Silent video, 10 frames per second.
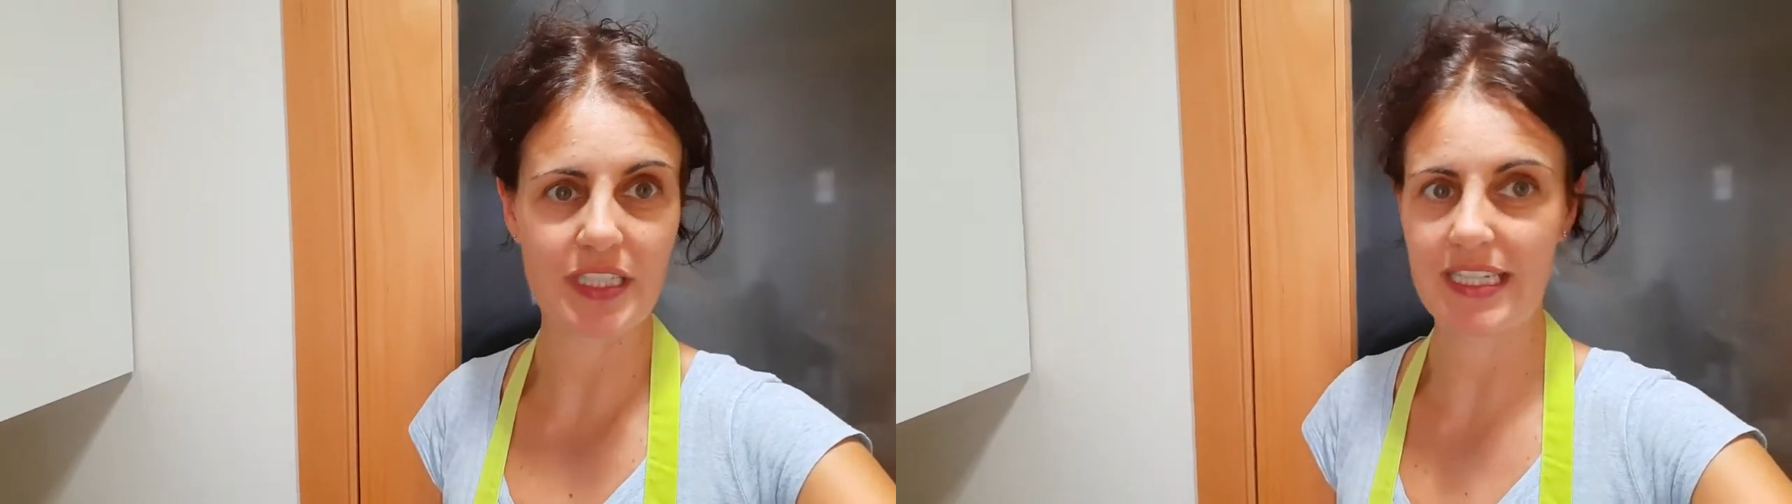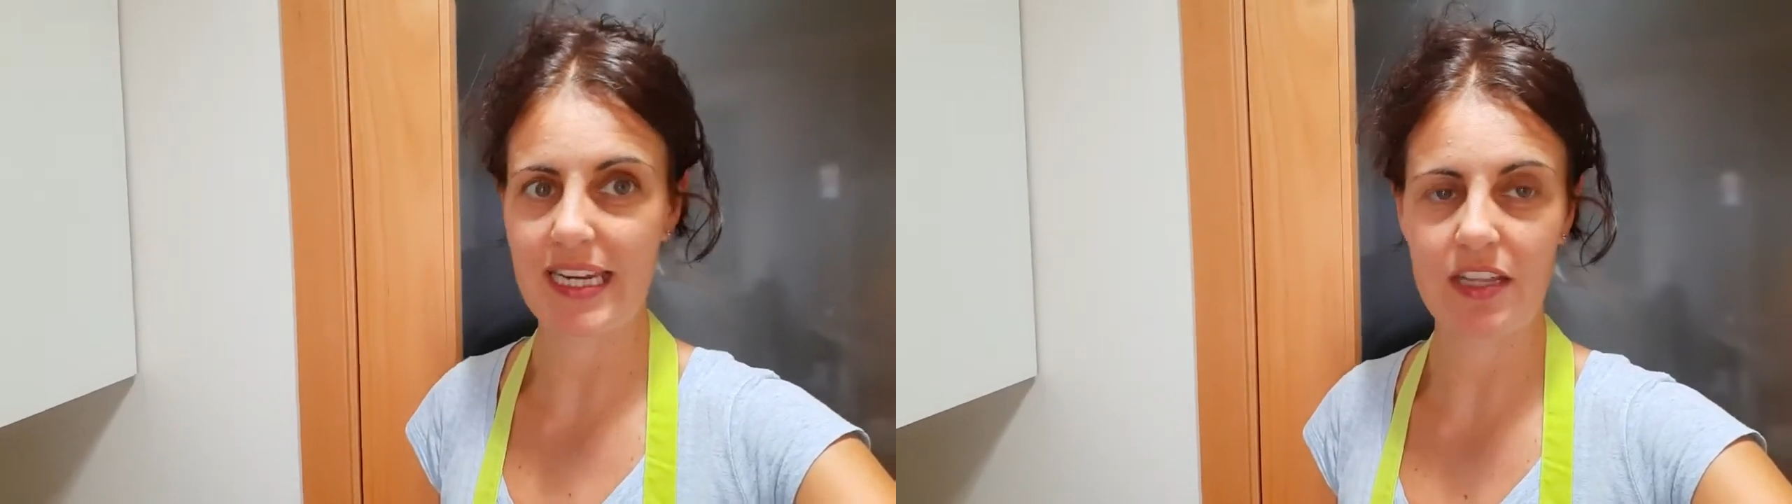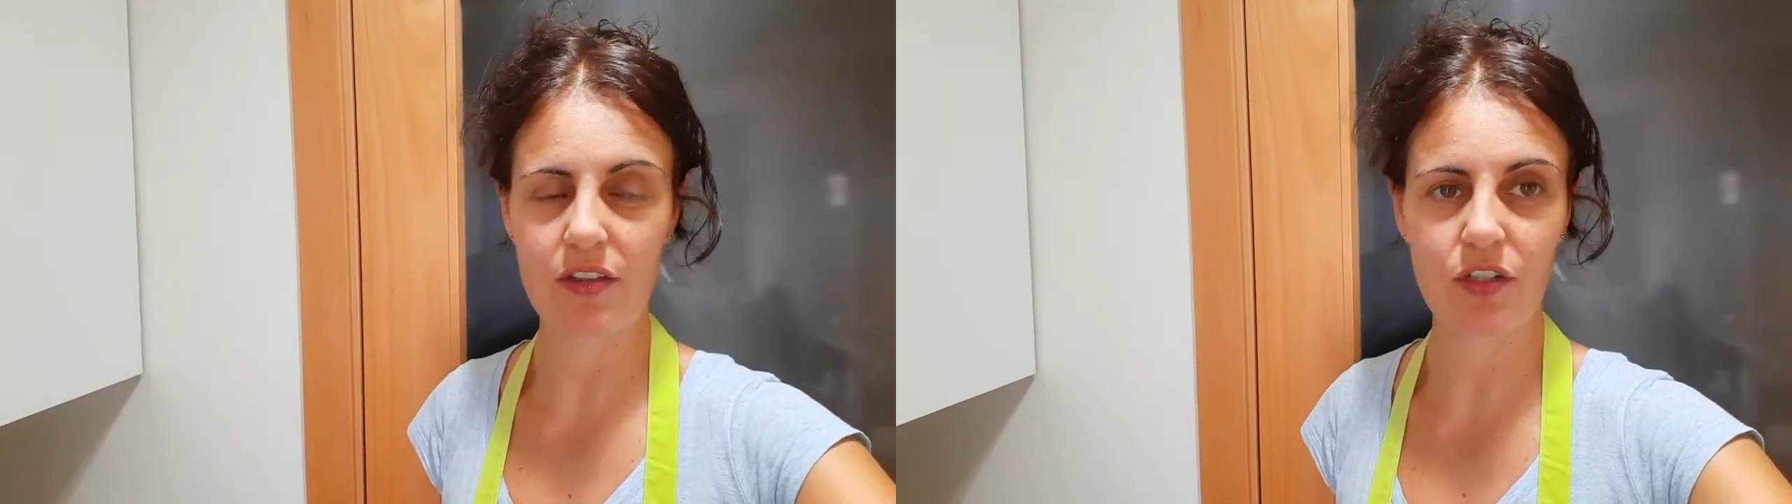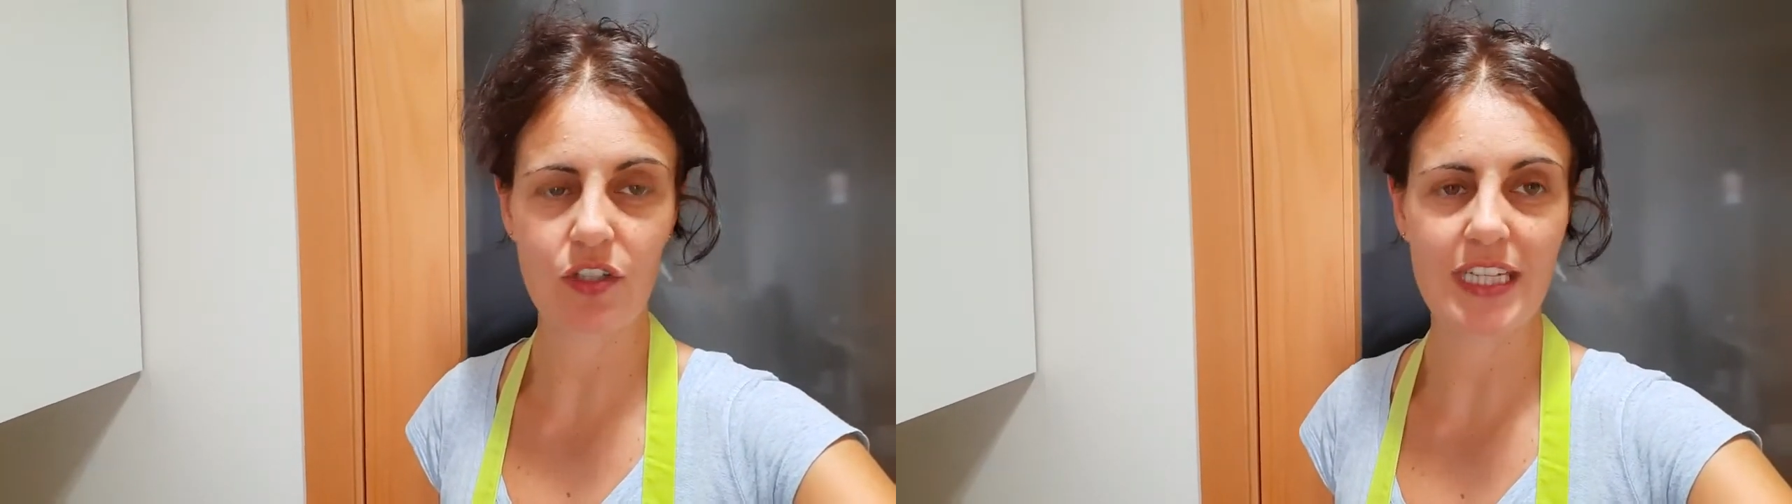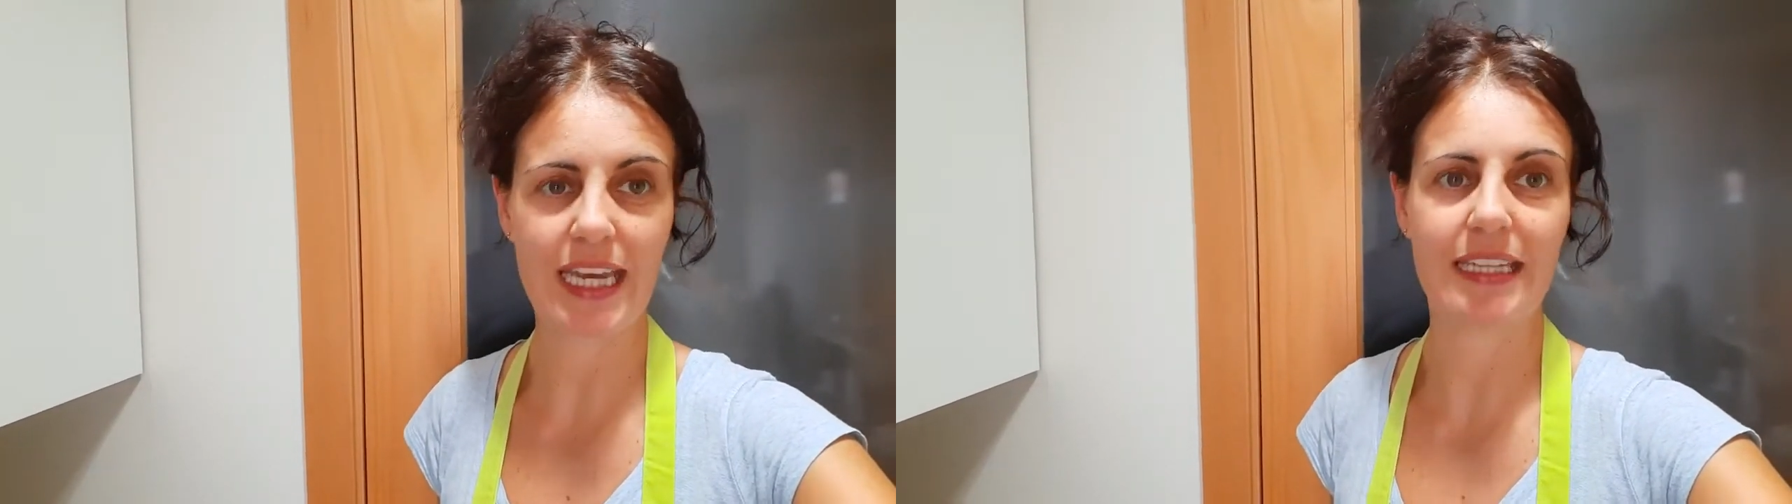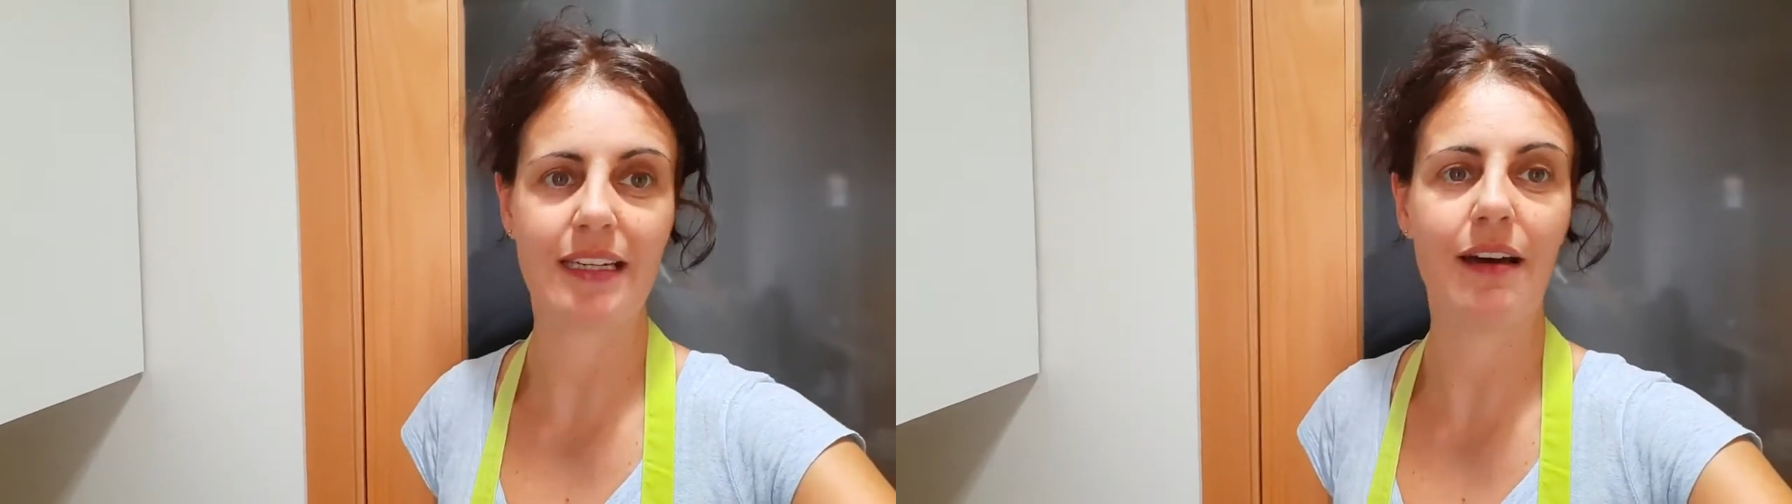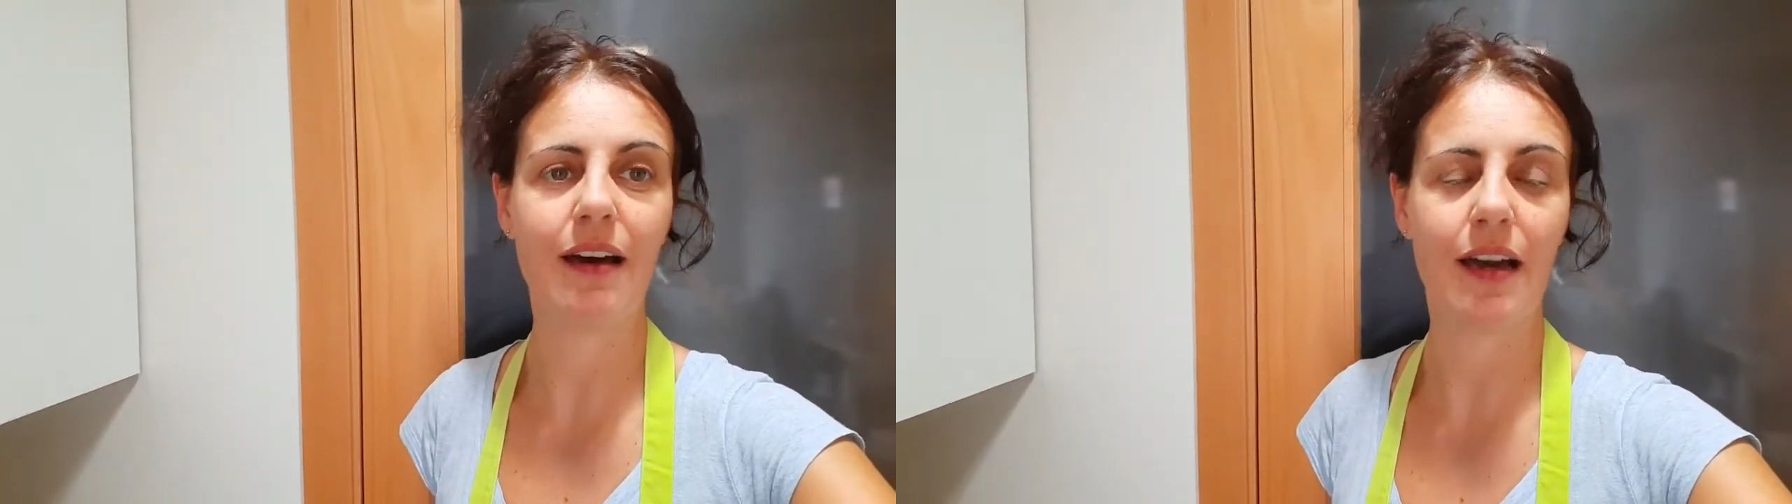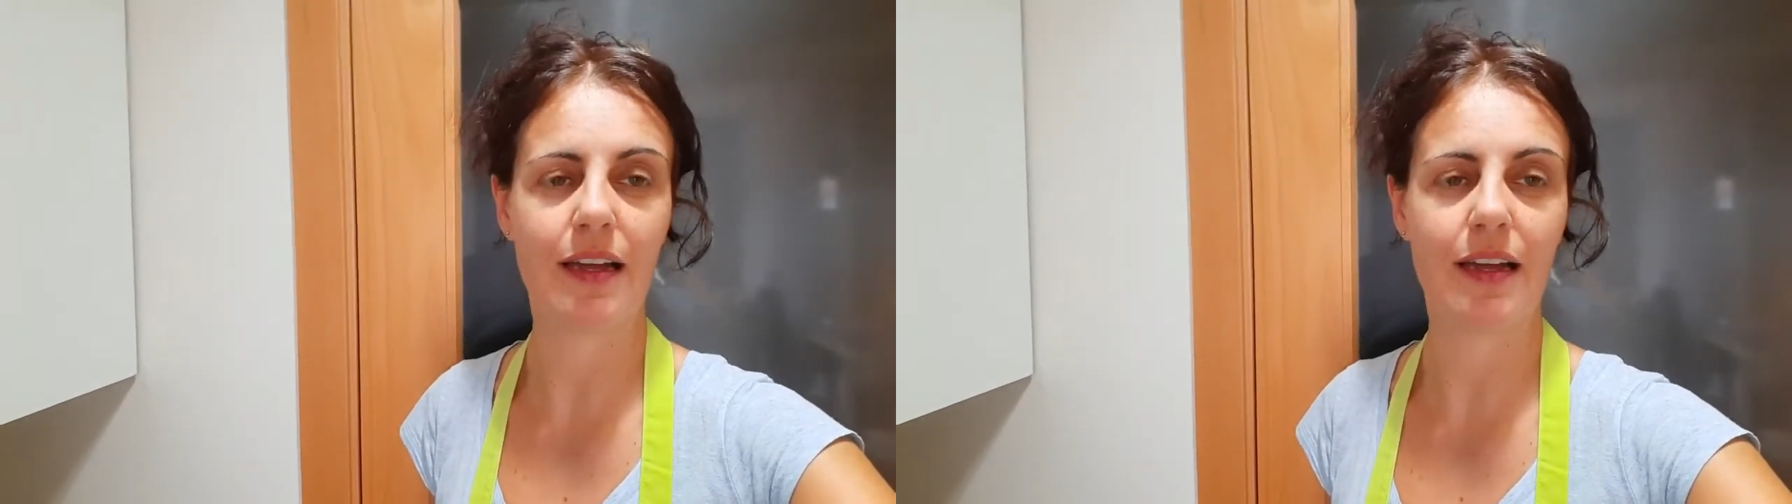it in any other container